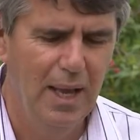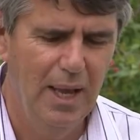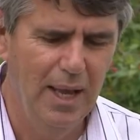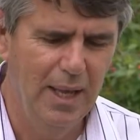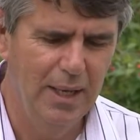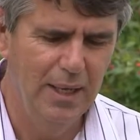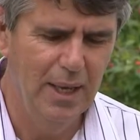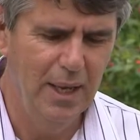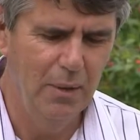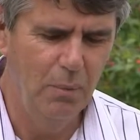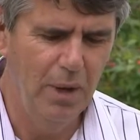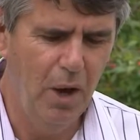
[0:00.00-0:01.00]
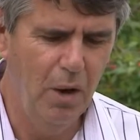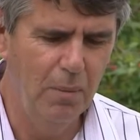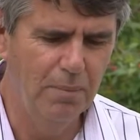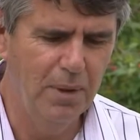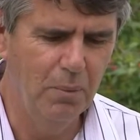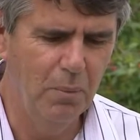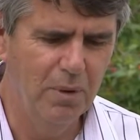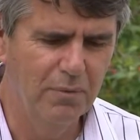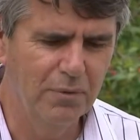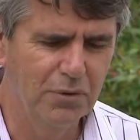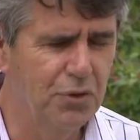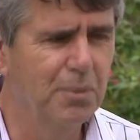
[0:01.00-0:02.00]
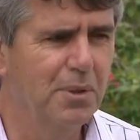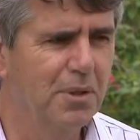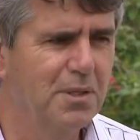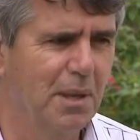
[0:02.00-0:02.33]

and we hope that we've contributed